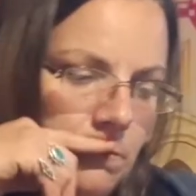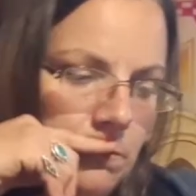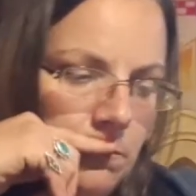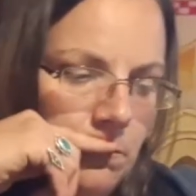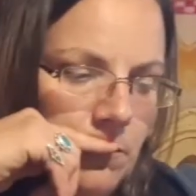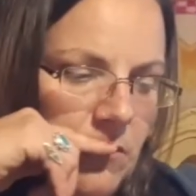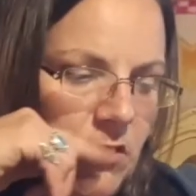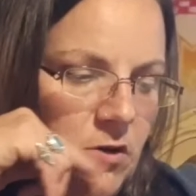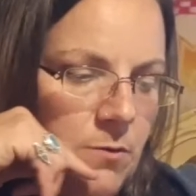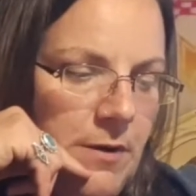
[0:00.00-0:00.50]

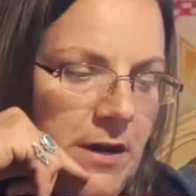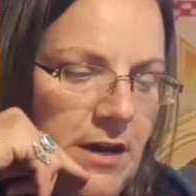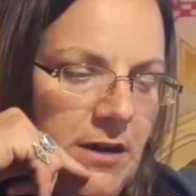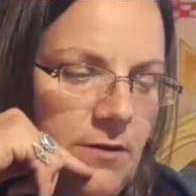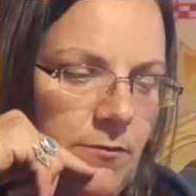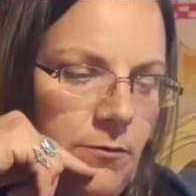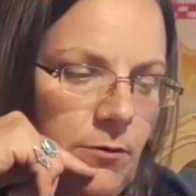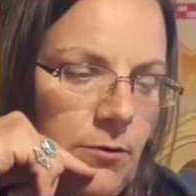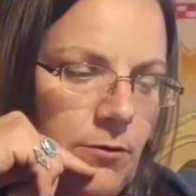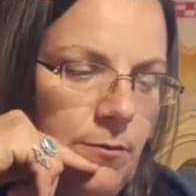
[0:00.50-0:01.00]
You're back and
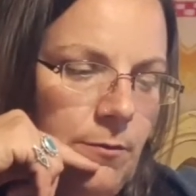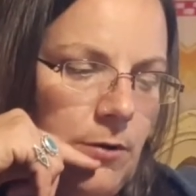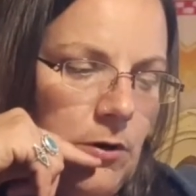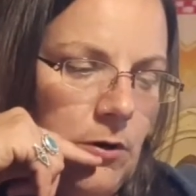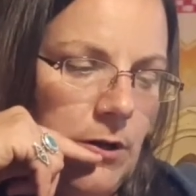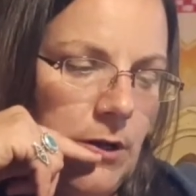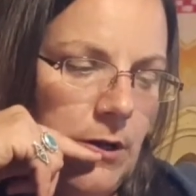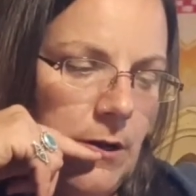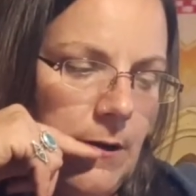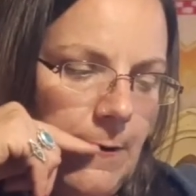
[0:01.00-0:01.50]
forth about it.
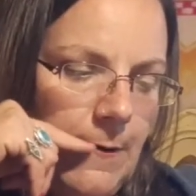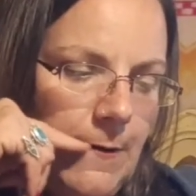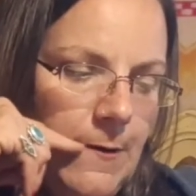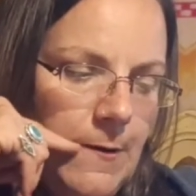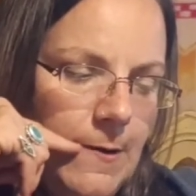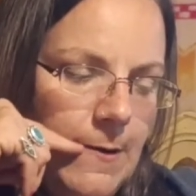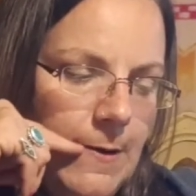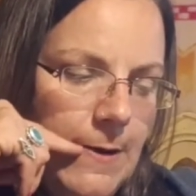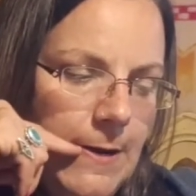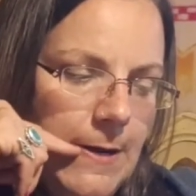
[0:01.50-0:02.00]

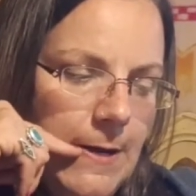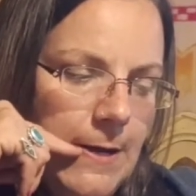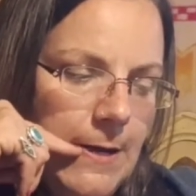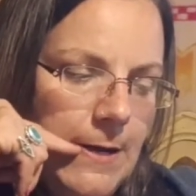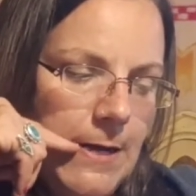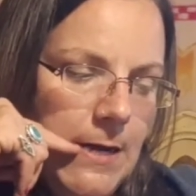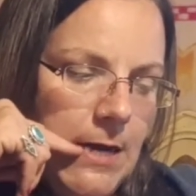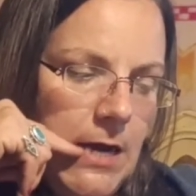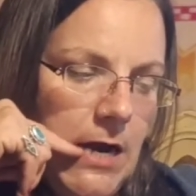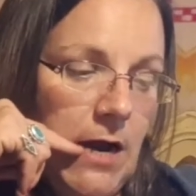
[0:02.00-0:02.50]

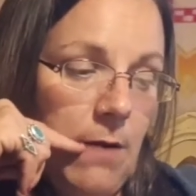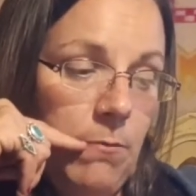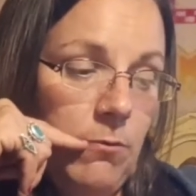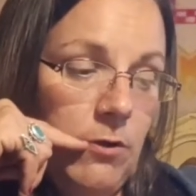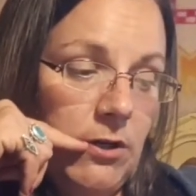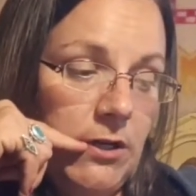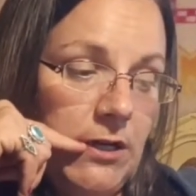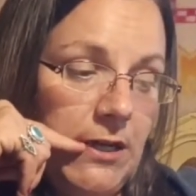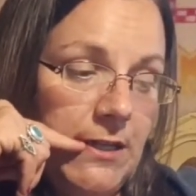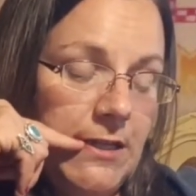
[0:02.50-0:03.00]
I'm
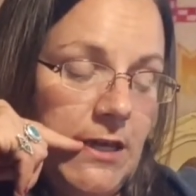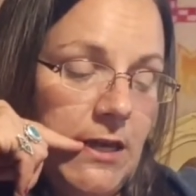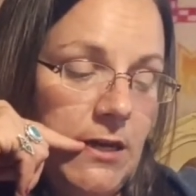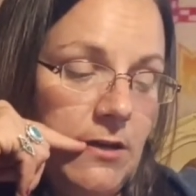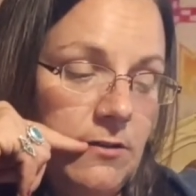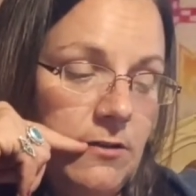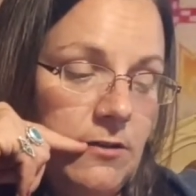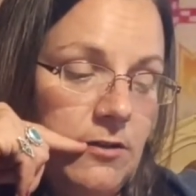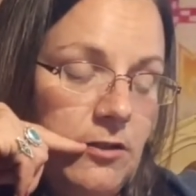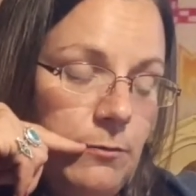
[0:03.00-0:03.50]
looking at that as
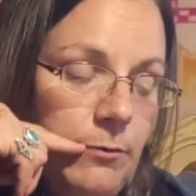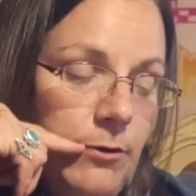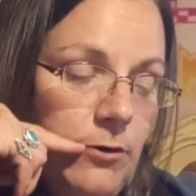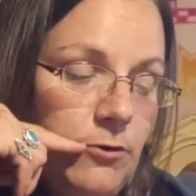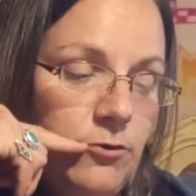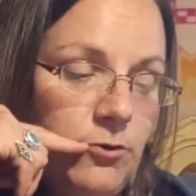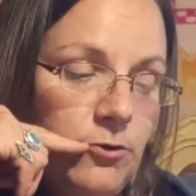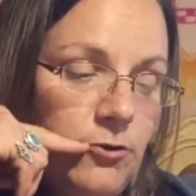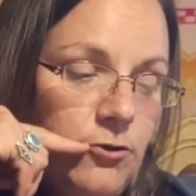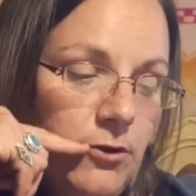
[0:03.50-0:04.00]
a
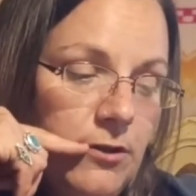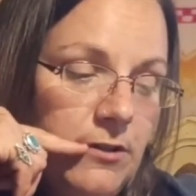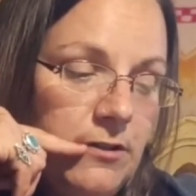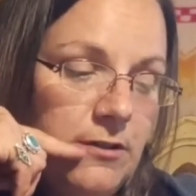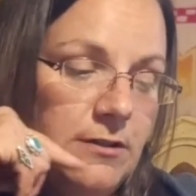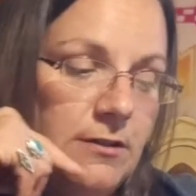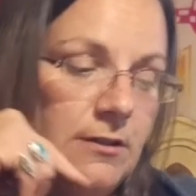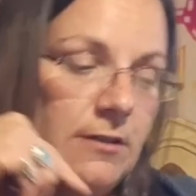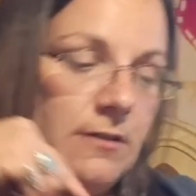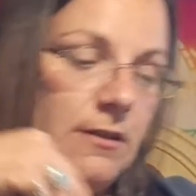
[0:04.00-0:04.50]
spiritual choice because
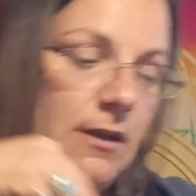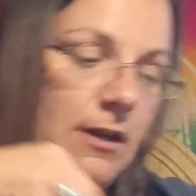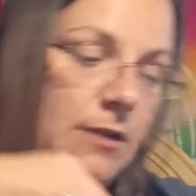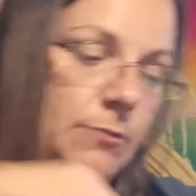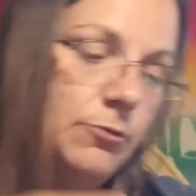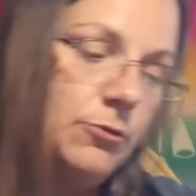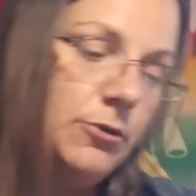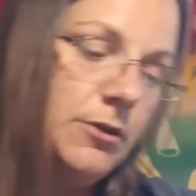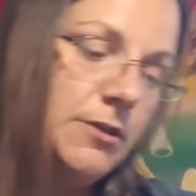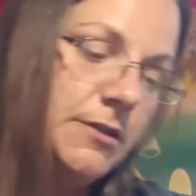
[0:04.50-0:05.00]
it's the High
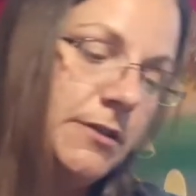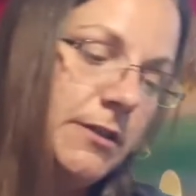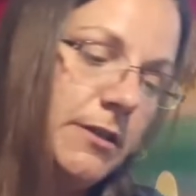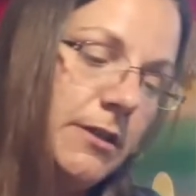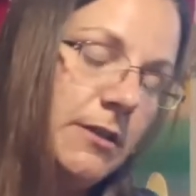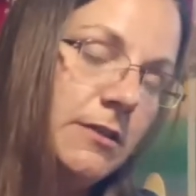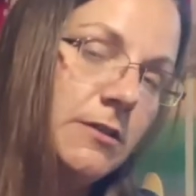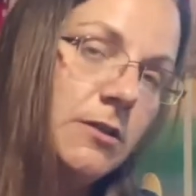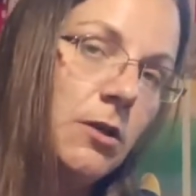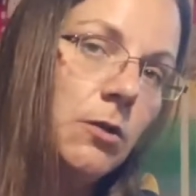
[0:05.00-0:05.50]
Priest and
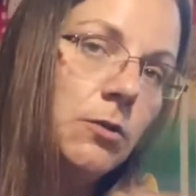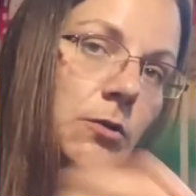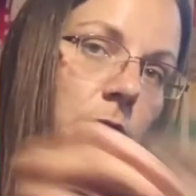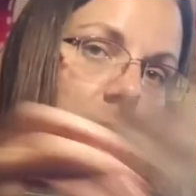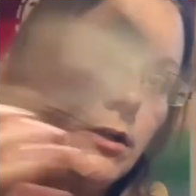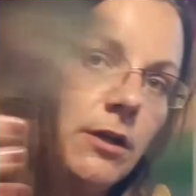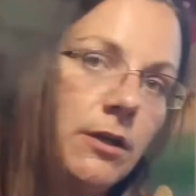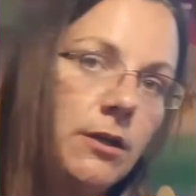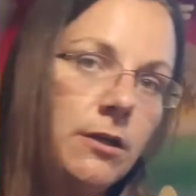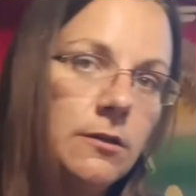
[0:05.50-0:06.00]
he's
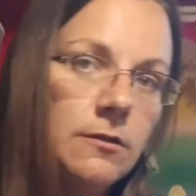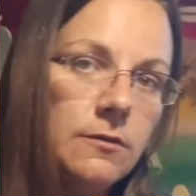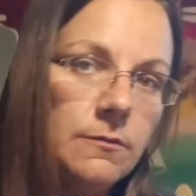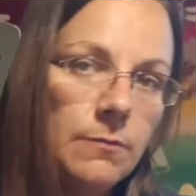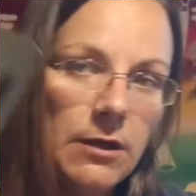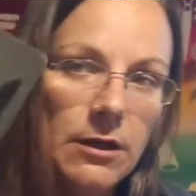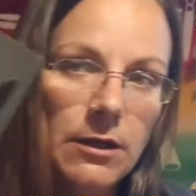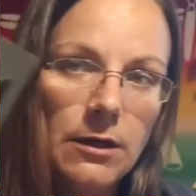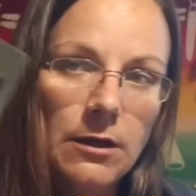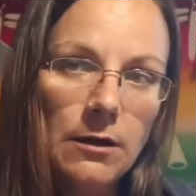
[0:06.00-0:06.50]
all-knowing. He is
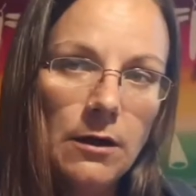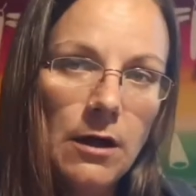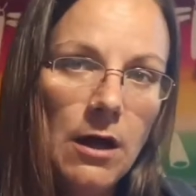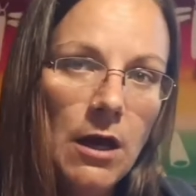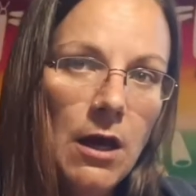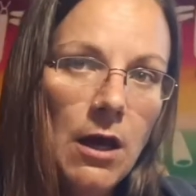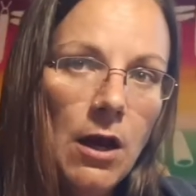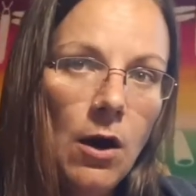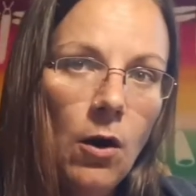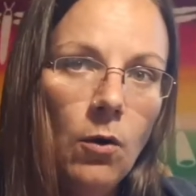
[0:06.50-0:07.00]
making
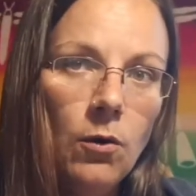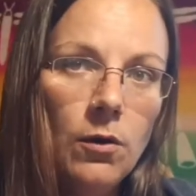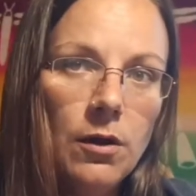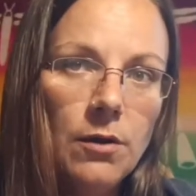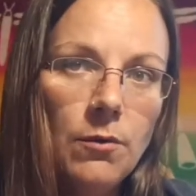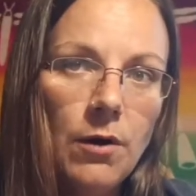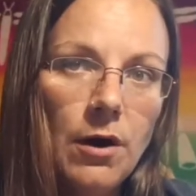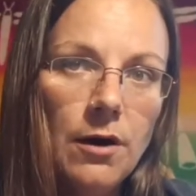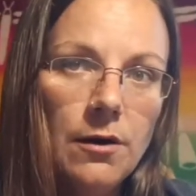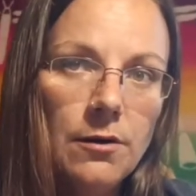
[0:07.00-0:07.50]
holy
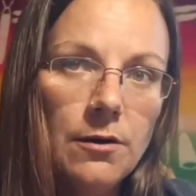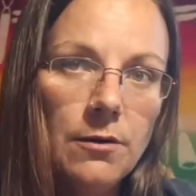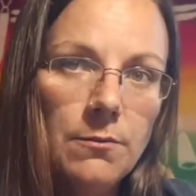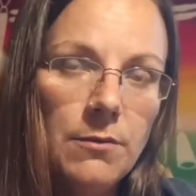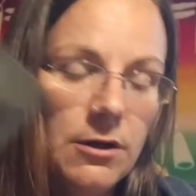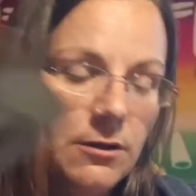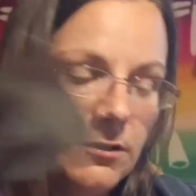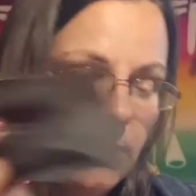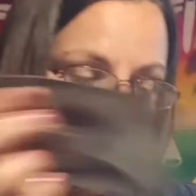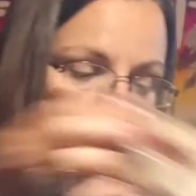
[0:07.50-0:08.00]
water
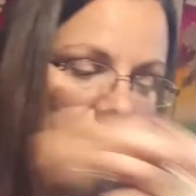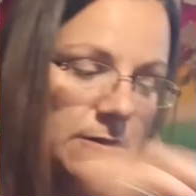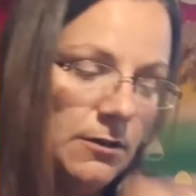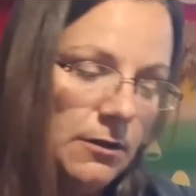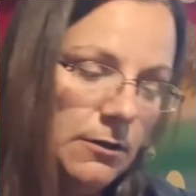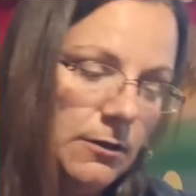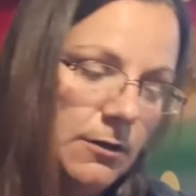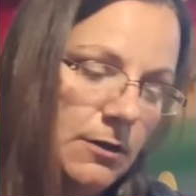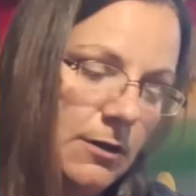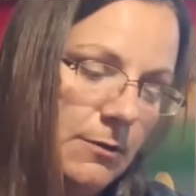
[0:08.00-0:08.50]
amongst the sun
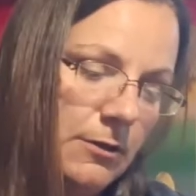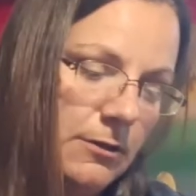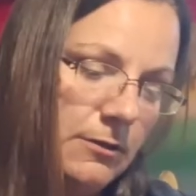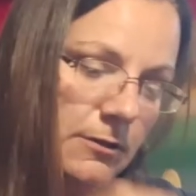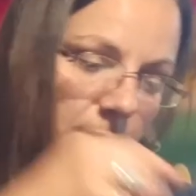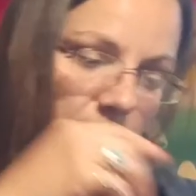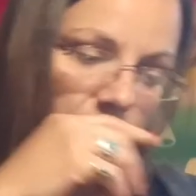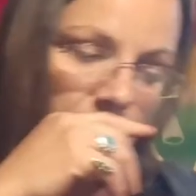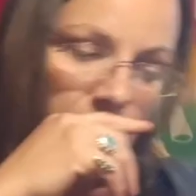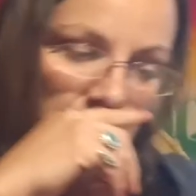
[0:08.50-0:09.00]
and amongst the
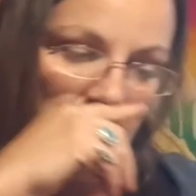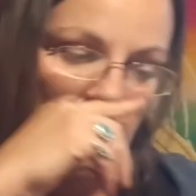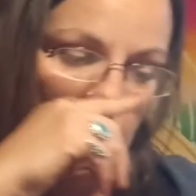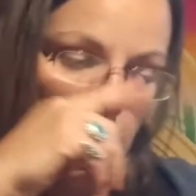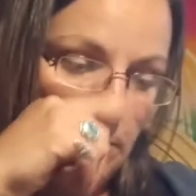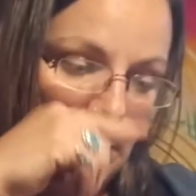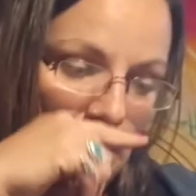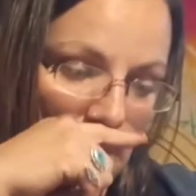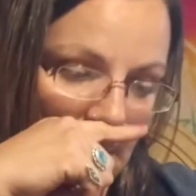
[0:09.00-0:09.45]
crystals.